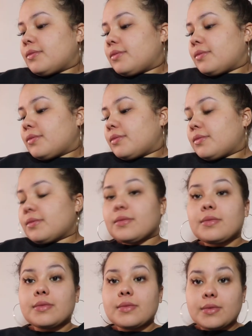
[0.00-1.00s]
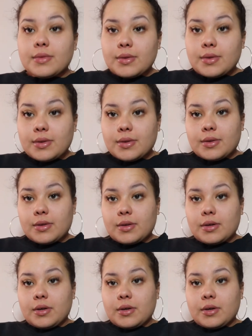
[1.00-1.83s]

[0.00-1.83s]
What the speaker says: [no speech]